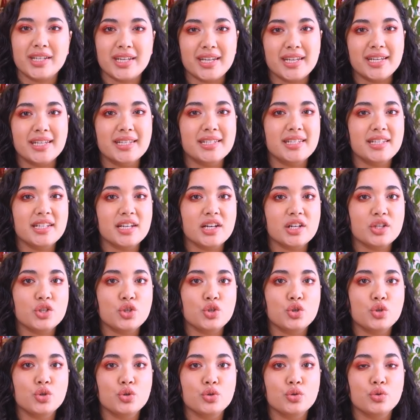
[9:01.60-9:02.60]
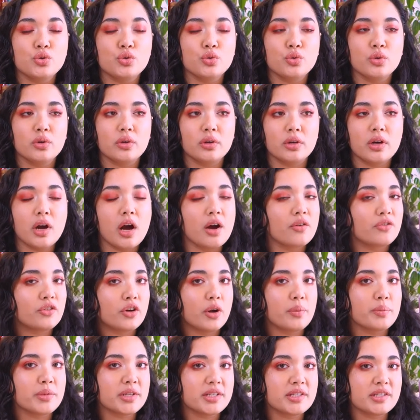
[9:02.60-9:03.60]
easier to cover up
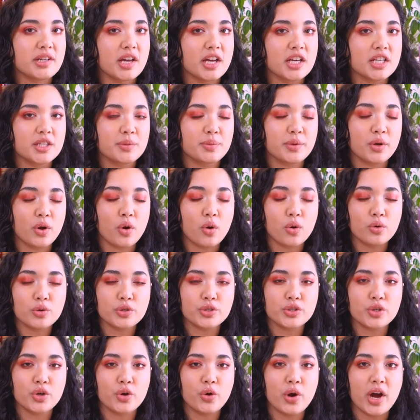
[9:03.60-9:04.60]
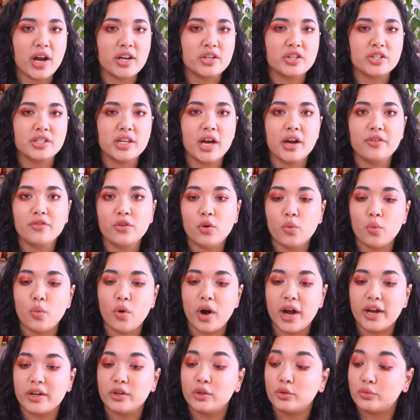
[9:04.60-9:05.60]
mistakes, but also I just have a
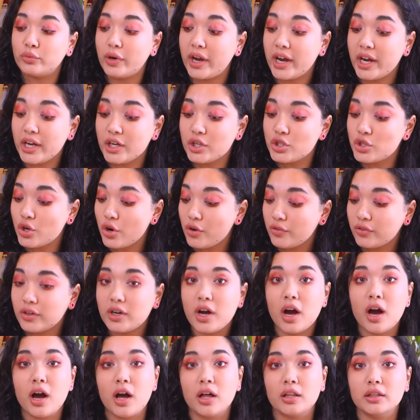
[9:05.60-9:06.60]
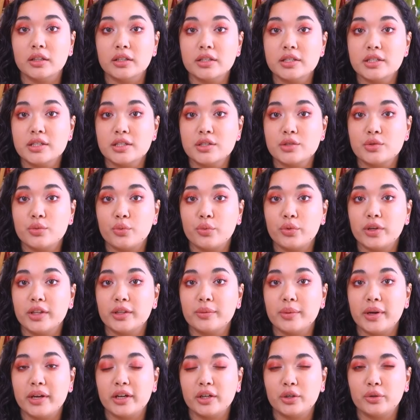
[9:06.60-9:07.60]
wider range of colors with
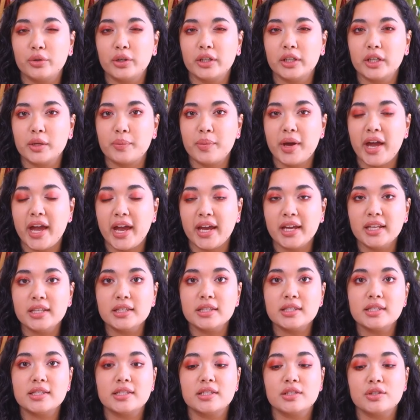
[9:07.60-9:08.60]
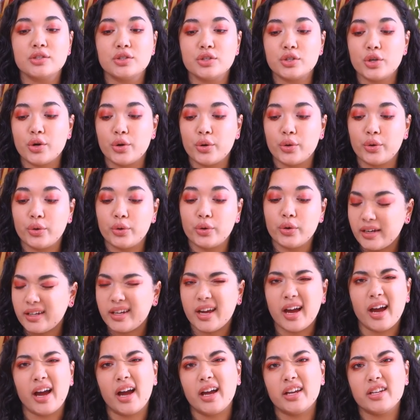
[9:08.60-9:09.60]
my acrylic paints. So
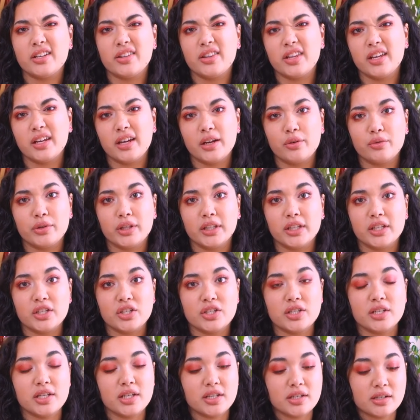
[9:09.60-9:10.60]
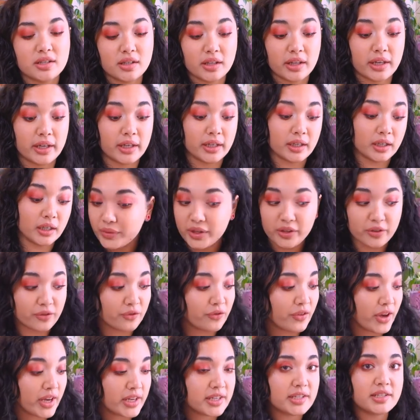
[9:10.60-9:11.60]
yeah, I think I really just need to like
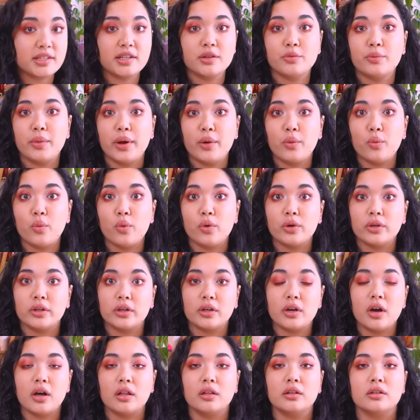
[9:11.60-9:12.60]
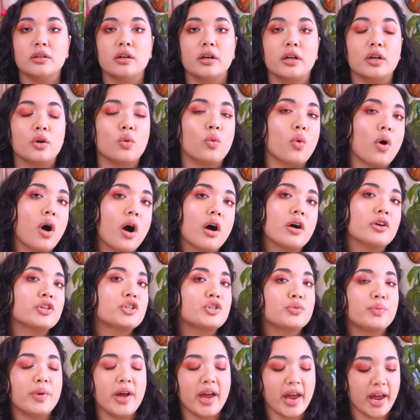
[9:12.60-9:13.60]
invest in my watercolor and gouache
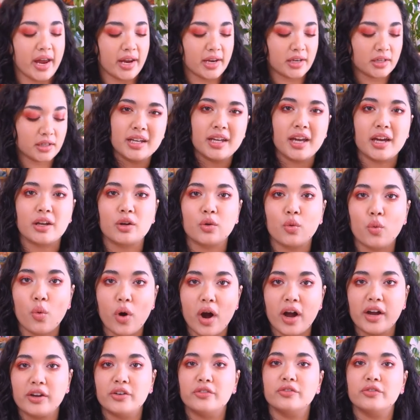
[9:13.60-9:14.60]
paint, get a wider